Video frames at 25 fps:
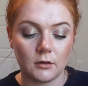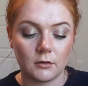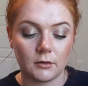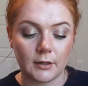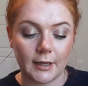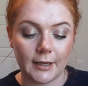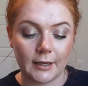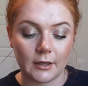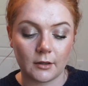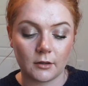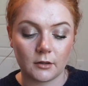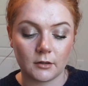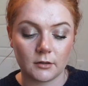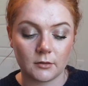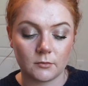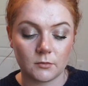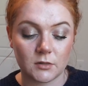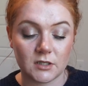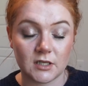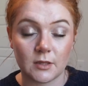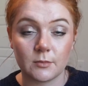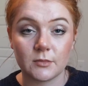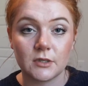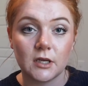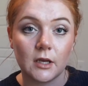like,
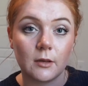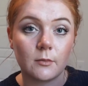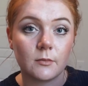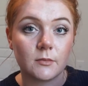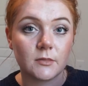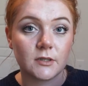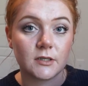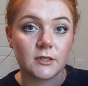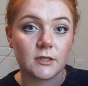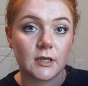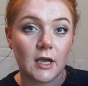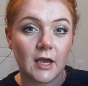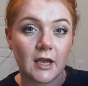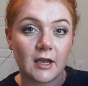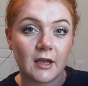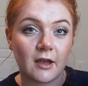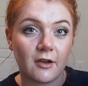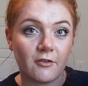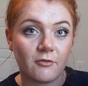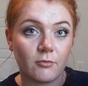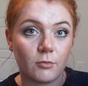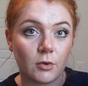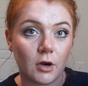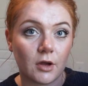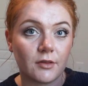sometimes I
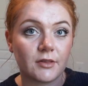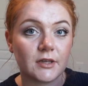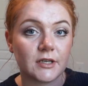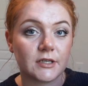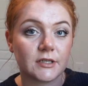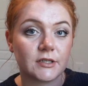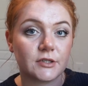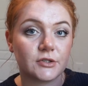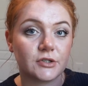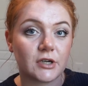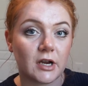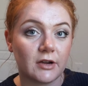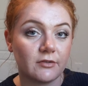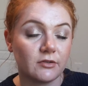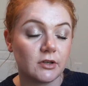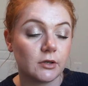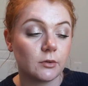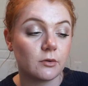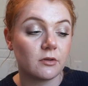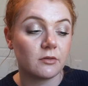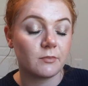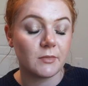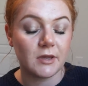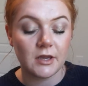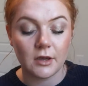have brought this traveling
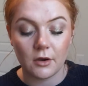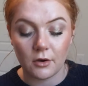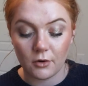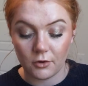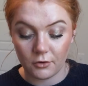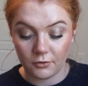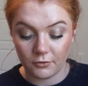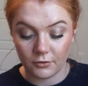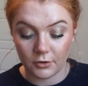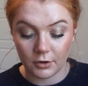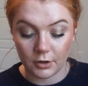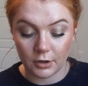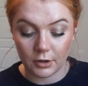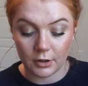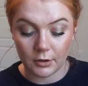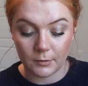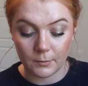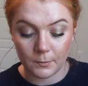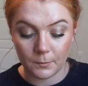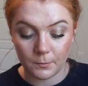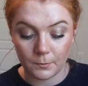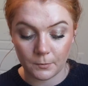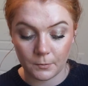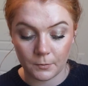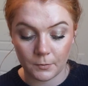with me over
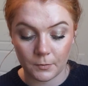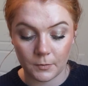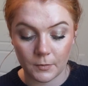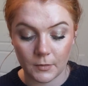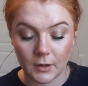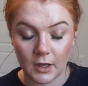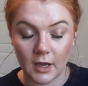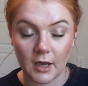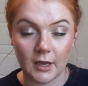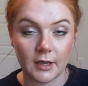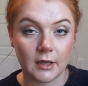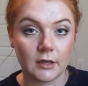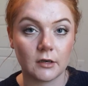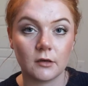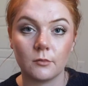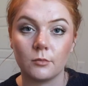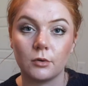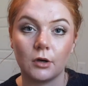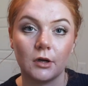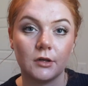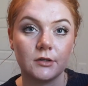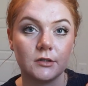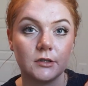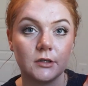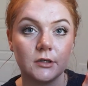high-end
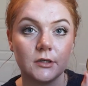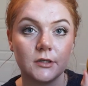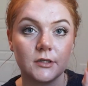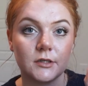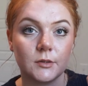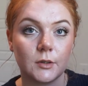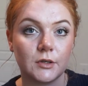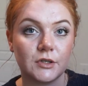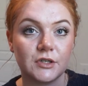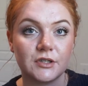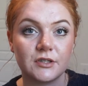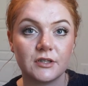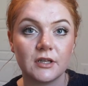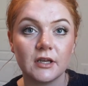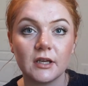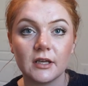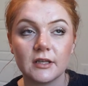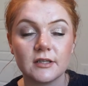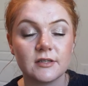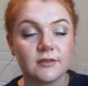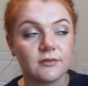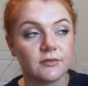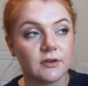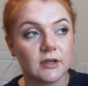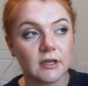bronzers, so I just think
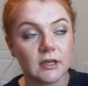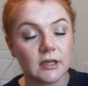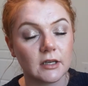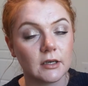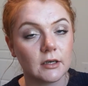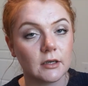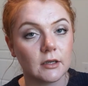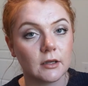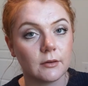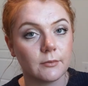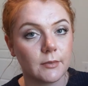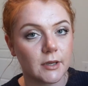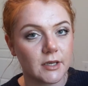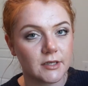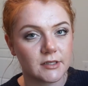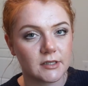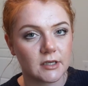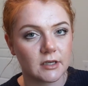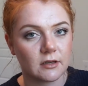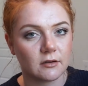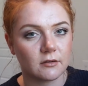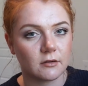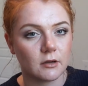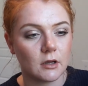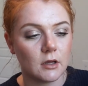it's freaking
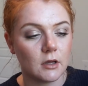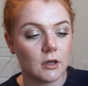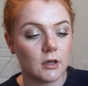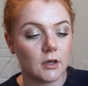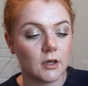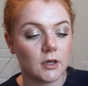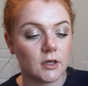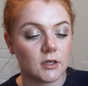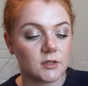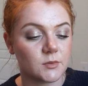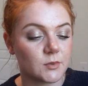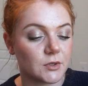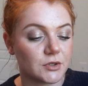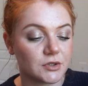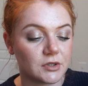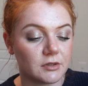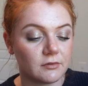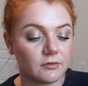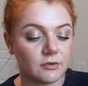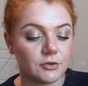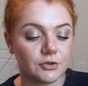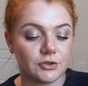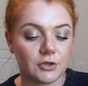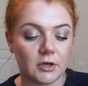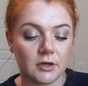amazing, especially
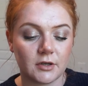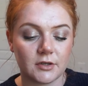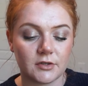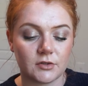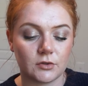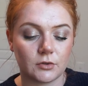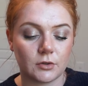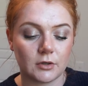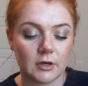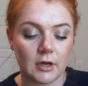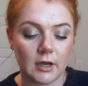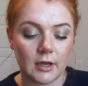for drugstore.